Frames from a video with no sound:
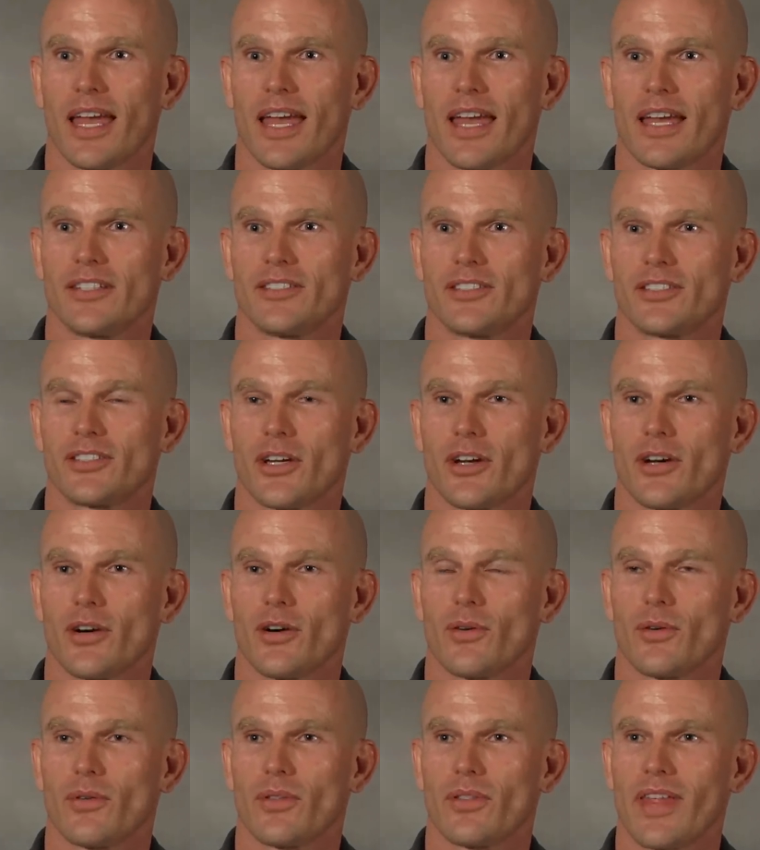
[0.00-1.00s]
And
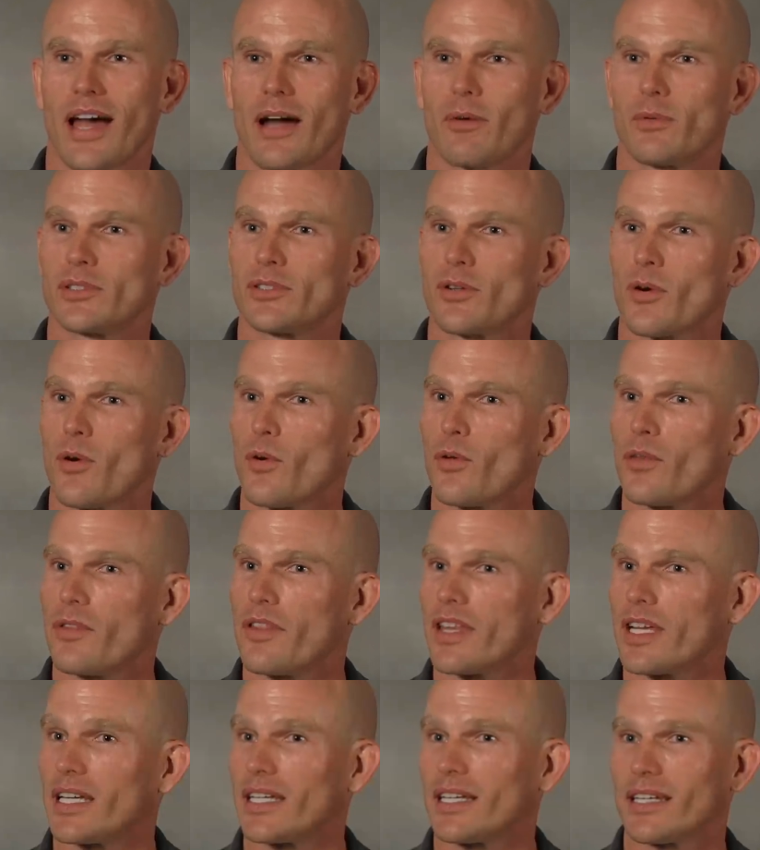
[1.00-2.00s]
so that was old
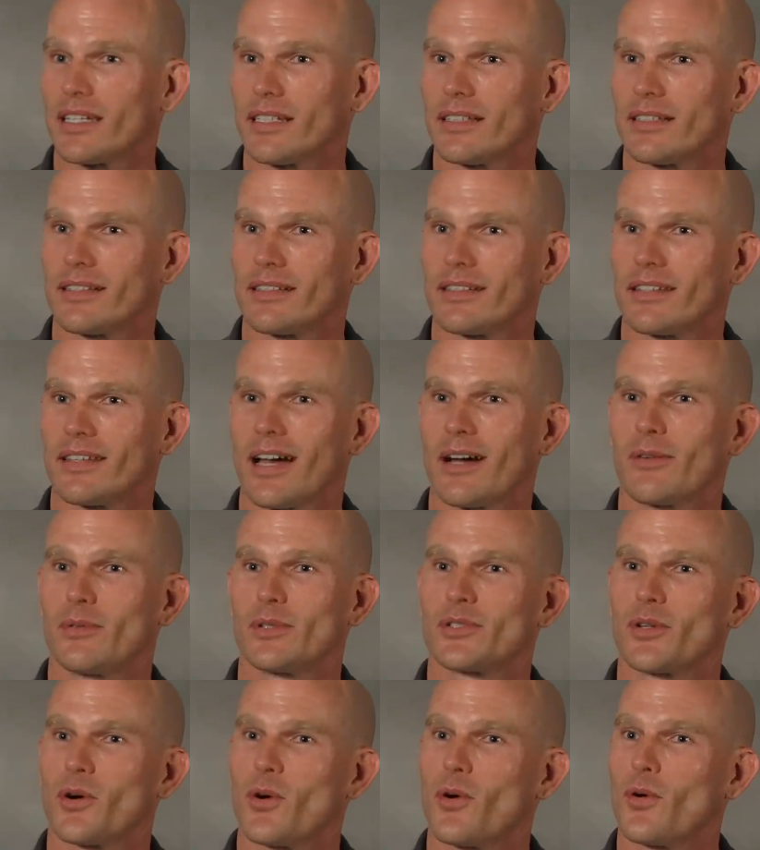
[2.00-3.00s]
thinking. That
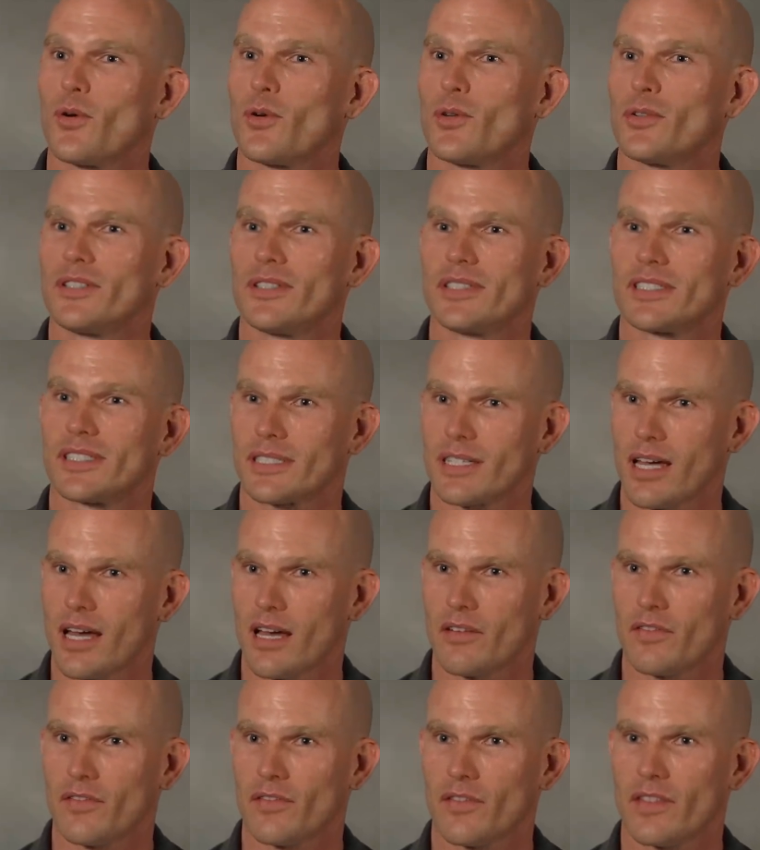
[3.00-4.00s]
was old
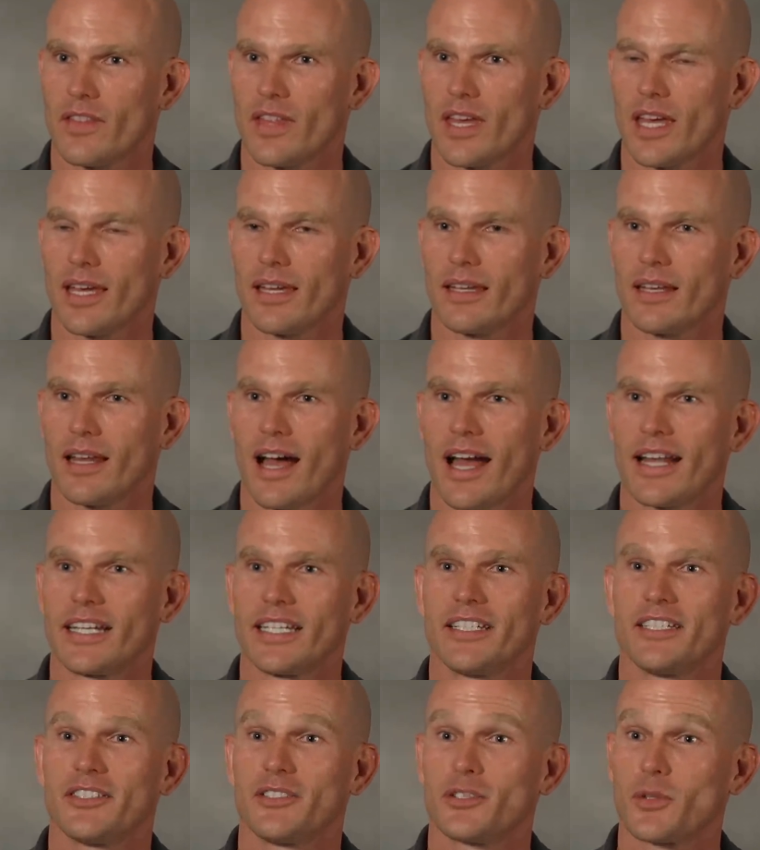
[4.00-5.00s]
stuff that I
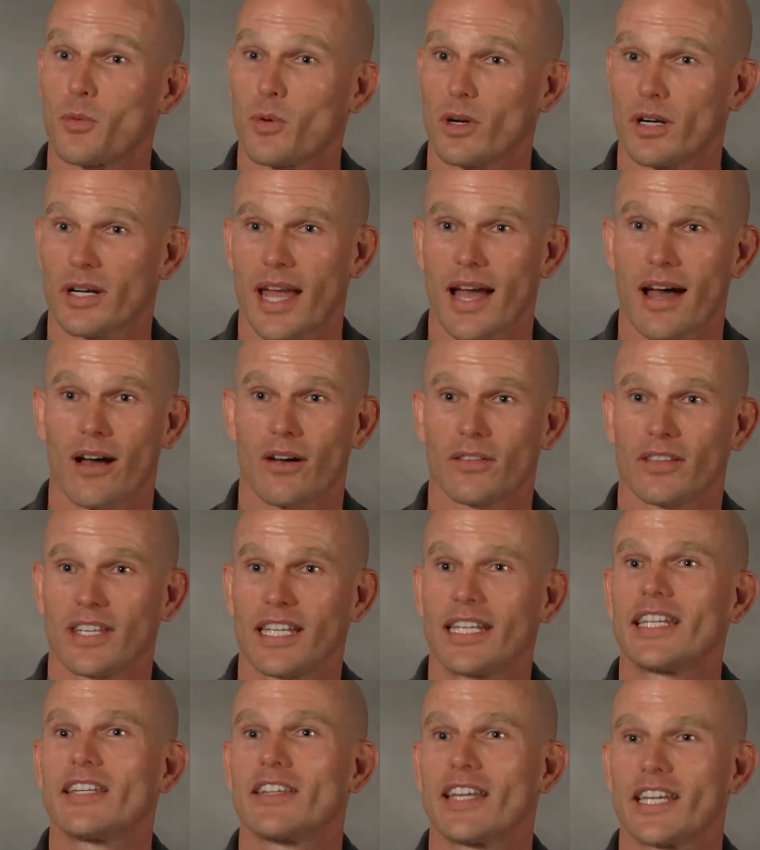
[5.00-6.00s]
needed to work out,
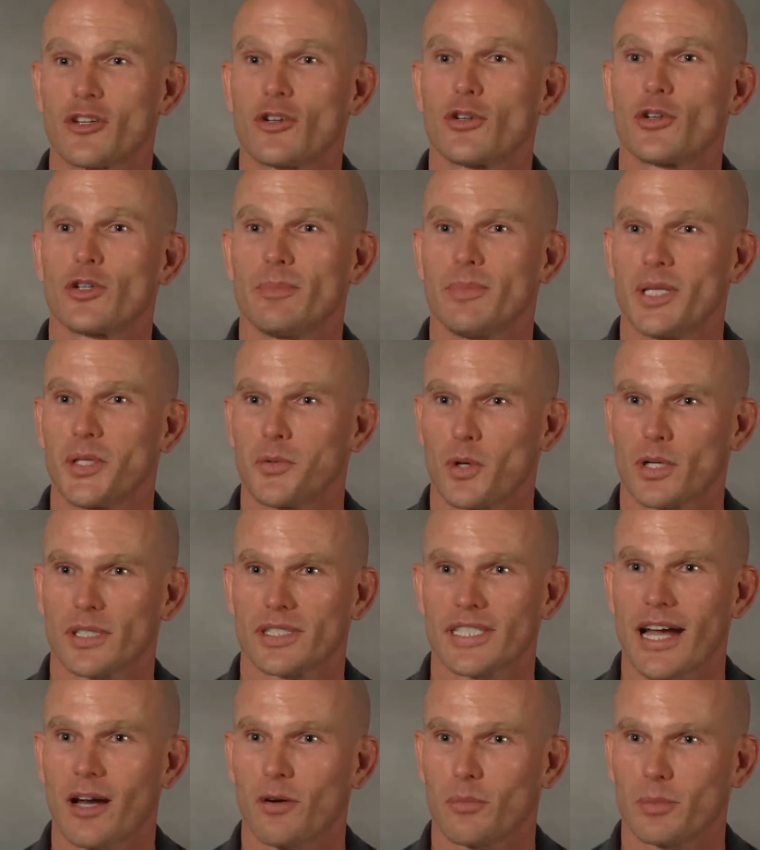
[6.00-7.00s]
that, that could be
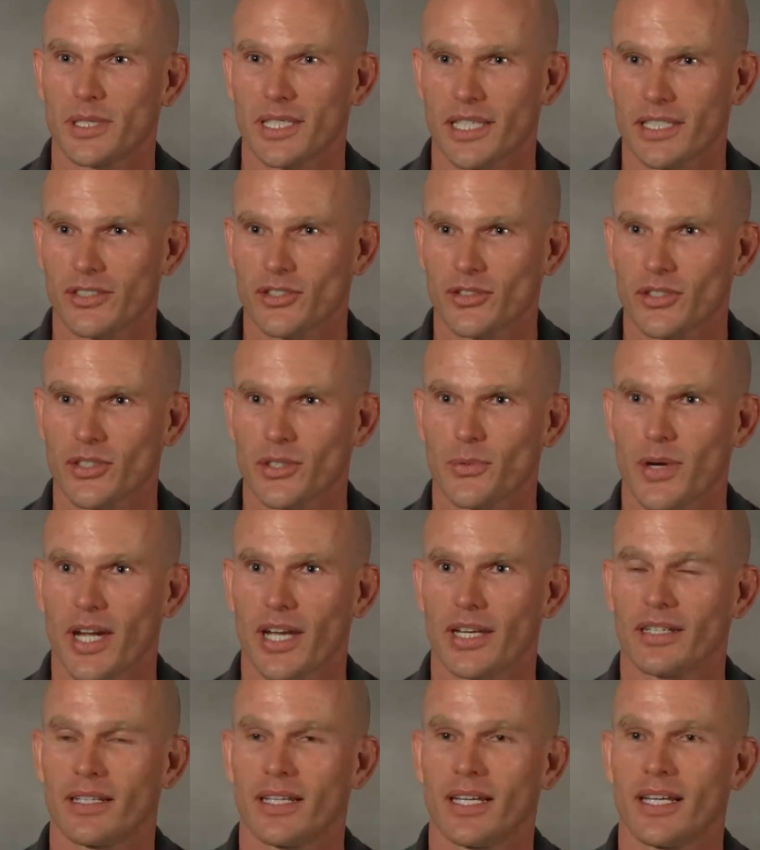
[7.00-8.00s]
worked out potentially,
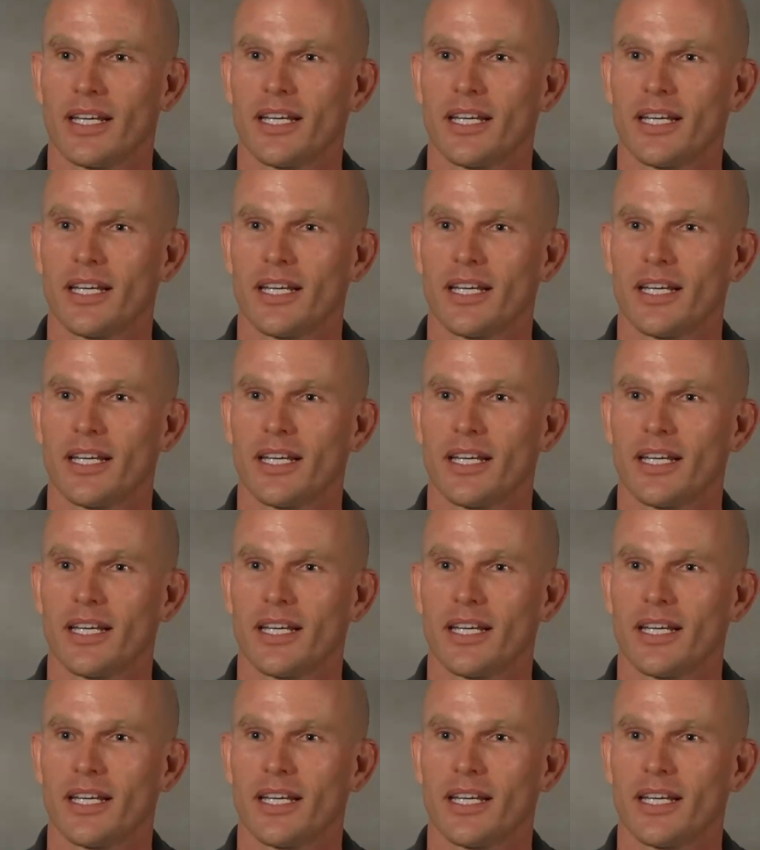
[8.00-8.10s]
right?